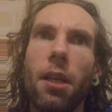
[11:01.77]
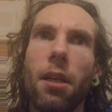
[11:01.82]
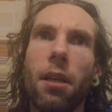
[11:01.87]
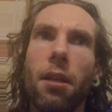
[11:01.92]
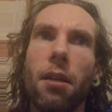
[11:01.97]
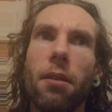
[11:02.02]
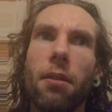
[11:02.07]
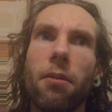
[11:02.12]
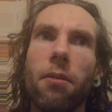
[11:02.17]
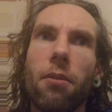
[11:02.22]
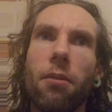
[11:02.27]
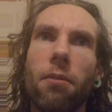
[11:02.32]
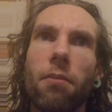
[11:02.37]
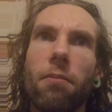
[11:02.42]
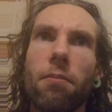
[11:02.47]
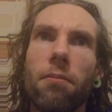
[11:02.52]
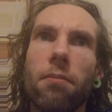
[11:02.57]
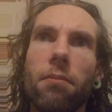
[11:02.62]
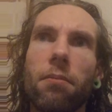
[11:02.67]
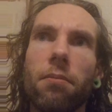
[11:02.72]

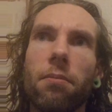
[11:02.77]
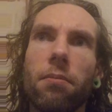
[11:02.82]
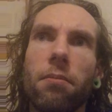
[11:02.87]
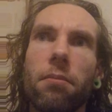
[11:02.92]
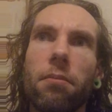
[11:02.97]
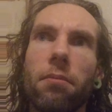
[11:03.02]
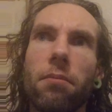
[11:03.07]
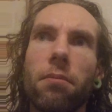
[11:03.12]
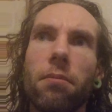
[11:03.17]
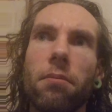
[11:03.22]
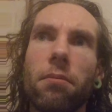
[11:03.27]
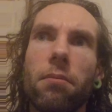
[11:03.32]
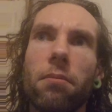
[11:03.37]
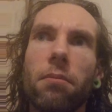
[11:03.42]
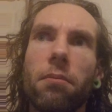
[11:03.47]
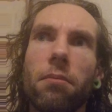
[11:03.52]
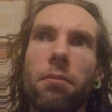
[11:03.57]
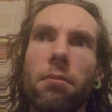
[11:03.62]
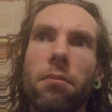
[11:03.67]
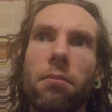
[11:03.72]
and
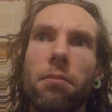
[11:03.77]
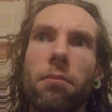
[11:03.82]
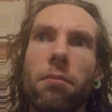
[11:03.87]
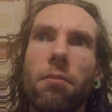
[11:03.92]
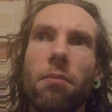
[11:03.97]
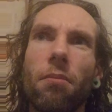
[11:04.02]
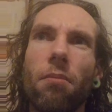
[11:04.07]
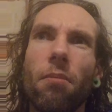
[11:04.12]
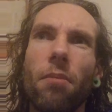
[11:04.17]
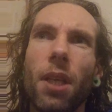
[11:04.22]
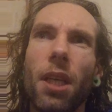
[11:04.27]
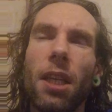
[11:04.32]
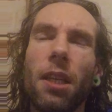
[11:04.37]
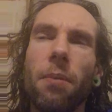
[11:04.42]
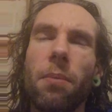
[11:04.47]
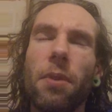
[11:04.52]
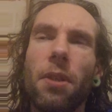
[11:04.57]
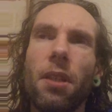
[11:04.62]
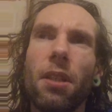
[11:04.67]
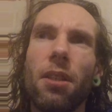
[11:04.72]

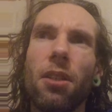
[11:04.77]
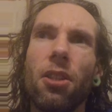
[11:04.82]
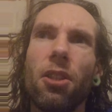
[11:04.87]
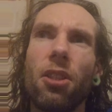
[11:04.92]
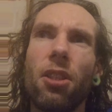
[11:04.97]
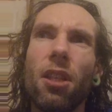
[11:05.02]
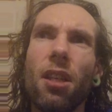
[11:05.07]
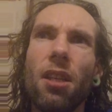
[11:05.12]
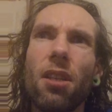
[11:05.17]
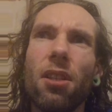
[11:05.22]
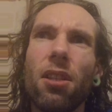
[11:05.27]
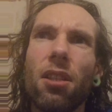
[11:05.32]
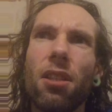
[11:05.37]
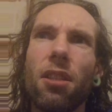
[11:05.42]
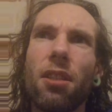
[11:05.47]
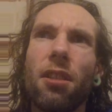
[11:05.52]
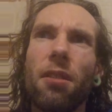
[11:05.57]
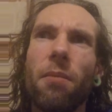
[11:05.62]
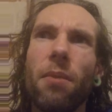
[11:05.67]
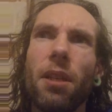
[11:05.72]
maybe
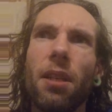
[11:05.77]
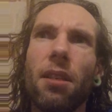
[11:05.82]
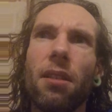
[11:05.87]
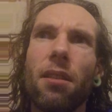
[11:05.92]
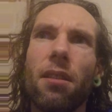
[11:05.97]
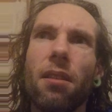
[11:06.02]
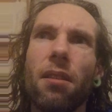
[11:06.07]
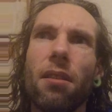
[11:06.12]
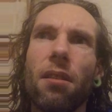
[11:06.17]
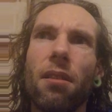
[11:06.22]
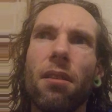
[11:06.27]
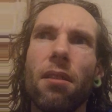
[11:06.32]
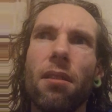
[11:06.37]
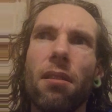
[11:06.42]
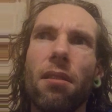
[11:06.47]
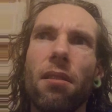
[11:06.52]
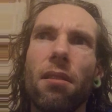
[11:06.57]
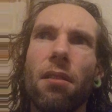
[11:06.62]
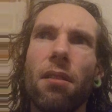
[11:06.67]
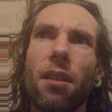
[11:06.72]
just a bit
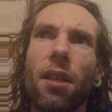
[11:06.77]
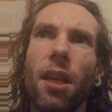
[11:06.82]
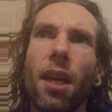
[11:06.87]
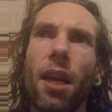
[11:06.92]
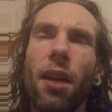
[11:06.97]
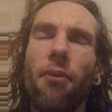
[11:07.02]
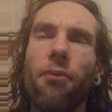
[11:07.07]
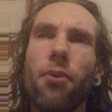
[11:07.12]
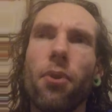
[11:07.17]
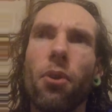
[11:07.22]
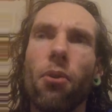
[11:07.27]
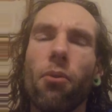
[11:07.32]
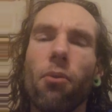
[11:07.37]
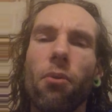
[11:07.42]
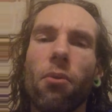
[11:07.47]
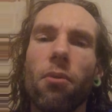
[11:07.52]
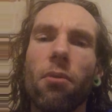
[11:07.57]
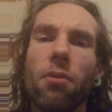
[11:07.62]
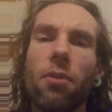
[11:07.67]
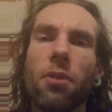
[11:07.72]

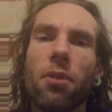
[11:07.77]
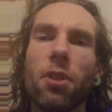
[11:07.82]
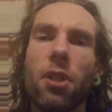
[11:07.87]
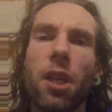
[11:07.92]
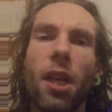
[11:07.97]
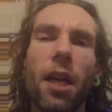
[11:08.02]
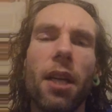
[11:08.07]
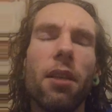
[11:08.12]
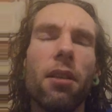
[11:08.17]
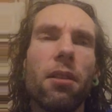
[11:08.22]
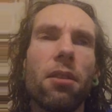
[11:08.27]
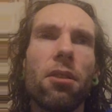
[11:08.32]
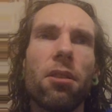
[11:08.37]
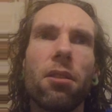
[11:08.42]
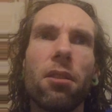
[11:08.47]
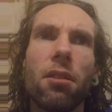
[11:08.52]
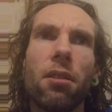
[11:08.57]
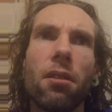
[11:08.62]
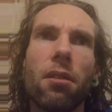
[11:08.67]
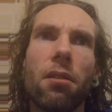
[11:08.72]
heavier
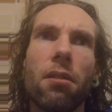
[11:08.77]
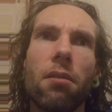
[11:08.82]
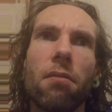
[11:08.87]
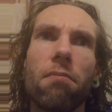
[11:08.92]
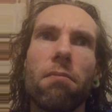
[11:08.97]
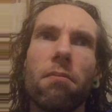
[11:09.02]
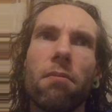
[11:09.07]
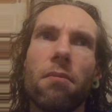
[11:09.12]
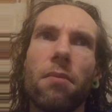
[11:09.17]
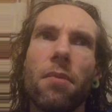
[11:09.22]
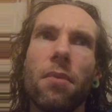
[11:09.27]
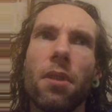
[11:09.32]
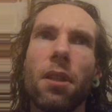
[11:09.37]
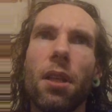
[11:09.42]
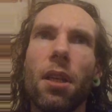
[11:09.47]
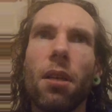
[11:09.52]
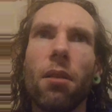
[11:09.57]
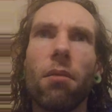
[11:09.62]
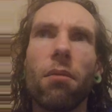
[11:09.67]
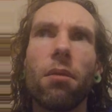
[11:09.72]
sliders.
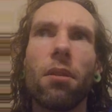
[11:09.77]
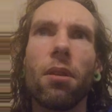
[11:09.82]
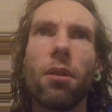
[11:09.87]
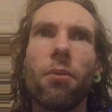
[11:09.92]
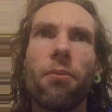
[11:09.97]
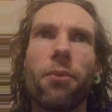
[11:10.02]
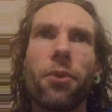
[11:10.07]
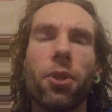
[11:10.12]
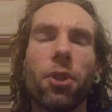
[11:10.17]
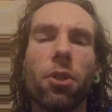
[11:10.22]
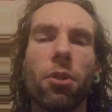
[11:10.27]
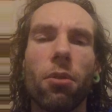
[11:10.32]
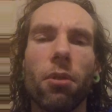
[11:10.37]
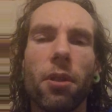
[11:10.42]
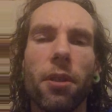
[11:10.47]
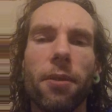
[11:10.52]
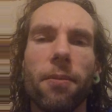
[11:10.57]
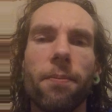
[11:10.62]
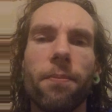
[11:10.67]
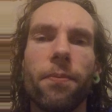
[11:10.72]
I don't know for
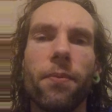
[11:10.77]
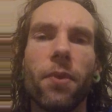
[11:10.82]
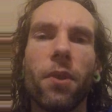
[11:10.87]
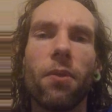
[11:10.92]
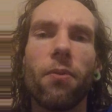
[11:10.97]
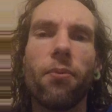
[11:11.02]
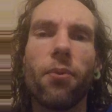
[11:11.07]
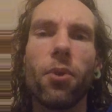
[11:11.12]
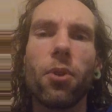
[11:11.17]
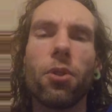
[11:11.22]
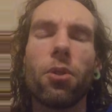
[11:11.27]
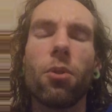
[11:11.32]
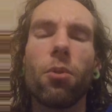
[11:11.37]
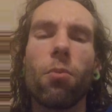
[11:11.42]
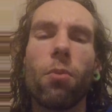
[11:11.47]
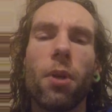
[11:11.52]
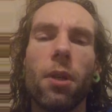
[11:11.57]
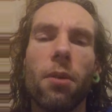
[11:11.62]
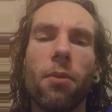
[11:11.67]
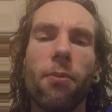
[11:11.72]
sure. First,
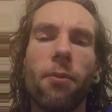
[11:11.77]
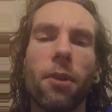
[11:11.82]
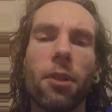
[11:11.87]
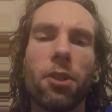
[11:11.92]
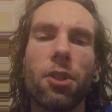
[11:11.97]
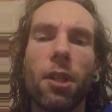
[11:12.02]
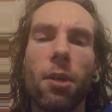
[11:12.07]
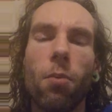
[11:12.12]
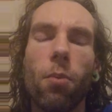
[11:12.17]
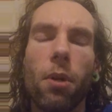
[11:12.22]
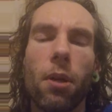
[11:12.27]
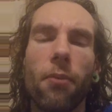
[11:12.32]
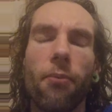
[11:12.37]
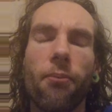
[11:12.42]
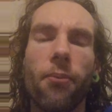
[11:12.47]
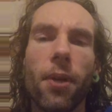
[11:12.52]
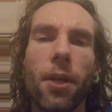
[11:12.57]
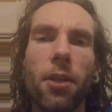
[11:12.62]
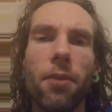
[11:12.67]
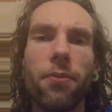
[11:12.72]
see what the
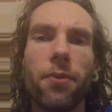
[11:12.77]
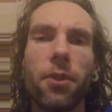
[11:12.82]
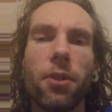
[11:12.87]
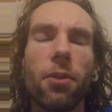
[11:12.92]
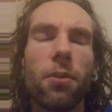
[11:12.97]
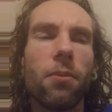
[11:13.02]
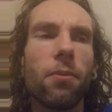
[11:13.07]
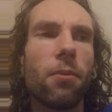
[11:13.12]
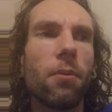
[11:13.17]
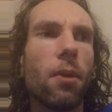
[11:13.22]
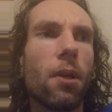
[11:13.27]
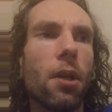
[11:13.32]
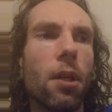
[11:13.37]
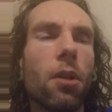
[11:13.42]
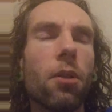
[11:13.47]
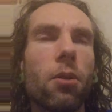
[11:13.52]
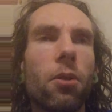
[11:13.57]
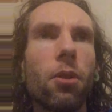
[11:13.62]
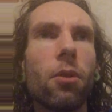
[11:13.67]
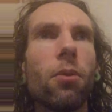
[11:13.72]
valves
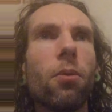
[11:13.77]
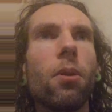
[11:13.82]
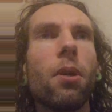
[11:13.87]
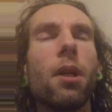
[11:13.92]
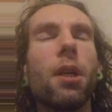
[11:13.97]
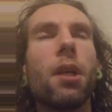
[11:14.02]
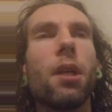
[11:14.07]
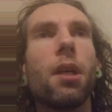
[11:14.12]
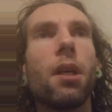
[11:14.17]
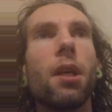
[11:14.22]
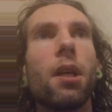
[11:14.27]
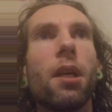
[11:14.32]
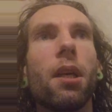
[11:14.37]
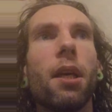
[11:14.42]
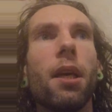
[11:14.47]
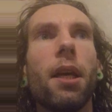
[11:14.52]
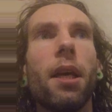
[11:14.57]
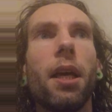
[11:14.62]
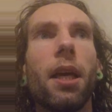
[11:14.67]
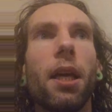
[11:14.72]
do,
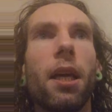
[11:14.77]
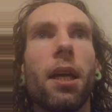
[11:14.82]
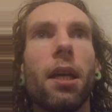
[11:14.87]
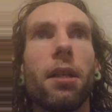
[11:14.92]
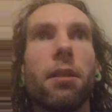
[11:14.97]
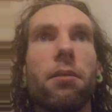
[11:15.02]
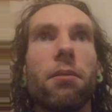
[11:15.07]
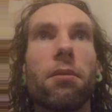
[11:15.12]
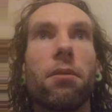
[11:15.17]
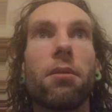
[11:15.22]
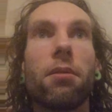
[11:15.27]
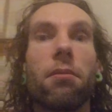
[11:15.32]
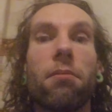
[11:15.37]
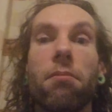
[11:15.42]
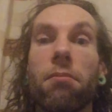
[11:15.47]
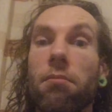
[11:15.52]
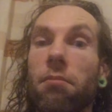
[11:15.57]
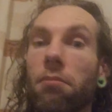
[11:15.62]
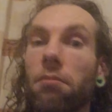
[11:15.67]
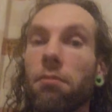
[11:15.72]
and
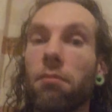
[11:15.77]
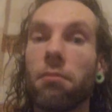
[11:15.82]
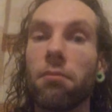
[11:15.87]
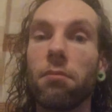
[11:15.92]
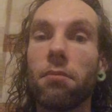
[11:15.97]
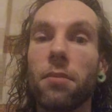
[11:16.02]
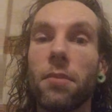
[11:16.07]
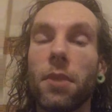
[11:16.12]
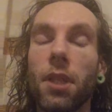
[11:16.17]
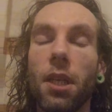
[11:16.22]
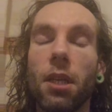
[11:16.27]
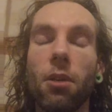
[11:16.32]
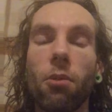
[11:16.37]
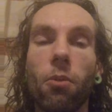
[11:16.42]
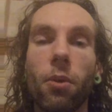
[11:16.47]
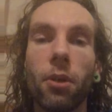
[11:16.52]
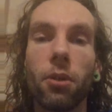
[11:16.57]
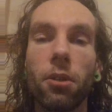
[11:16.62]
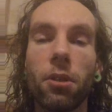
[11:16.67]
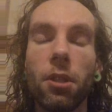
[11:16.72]
then I
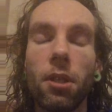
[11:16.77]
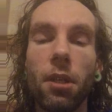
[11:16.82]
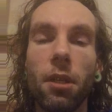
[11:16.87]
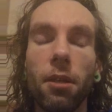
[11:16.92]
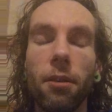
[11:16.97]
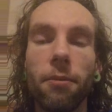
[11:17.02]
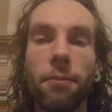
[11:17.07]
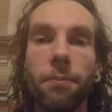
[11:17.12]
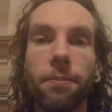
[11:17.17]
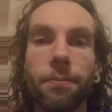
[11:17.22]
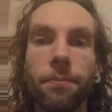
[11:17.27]
will see.